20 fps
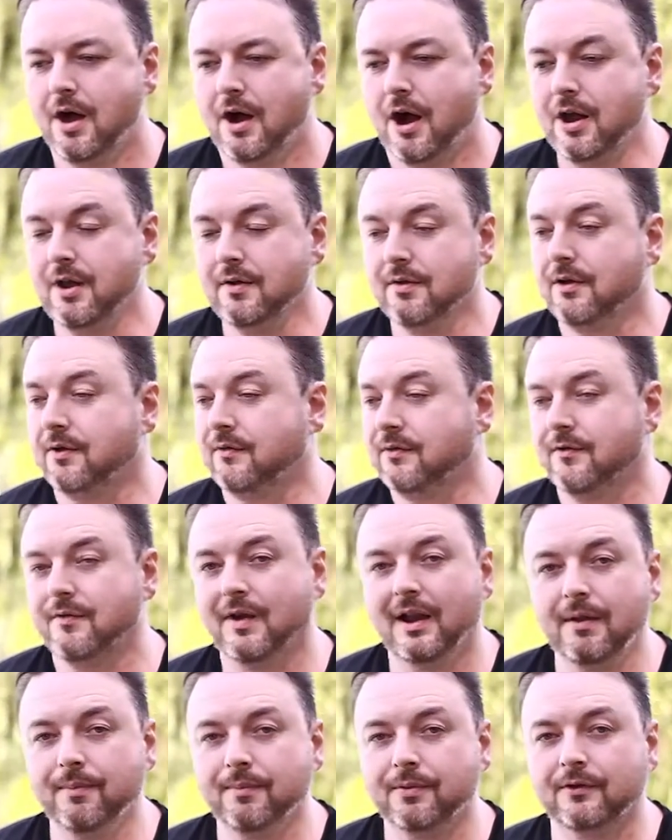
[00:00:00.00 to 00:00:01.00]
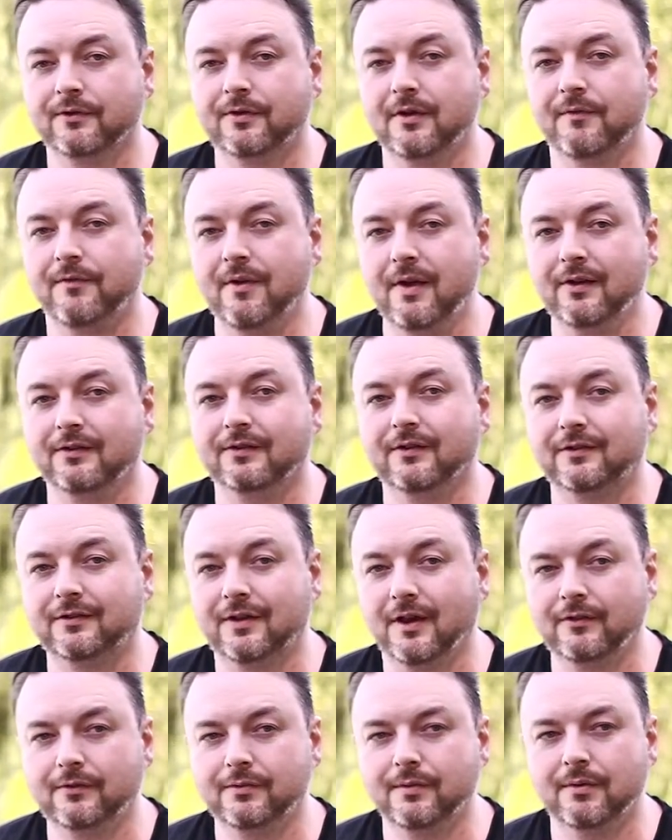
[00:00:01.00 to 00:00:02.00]
I know a lot of developers that are very
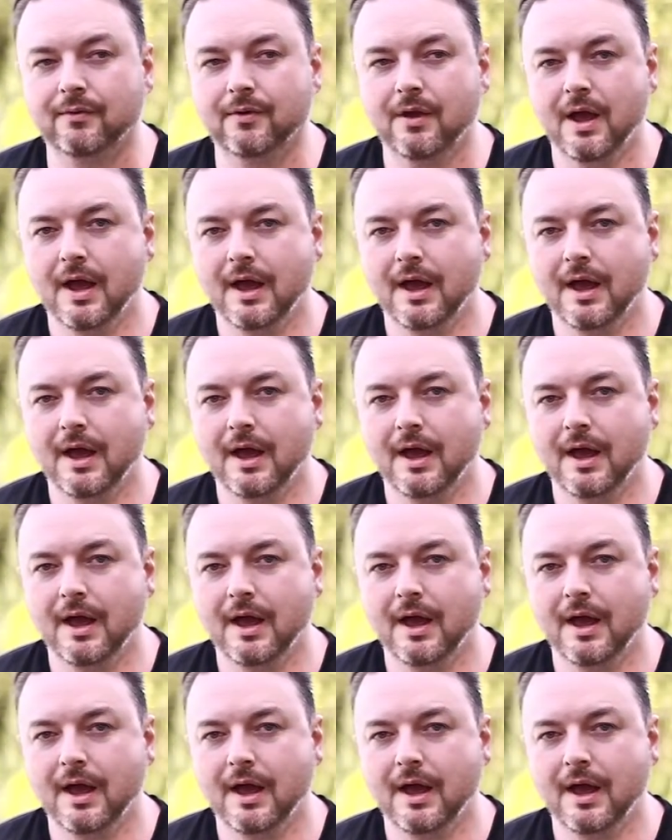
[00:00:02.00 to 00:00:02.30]
successful.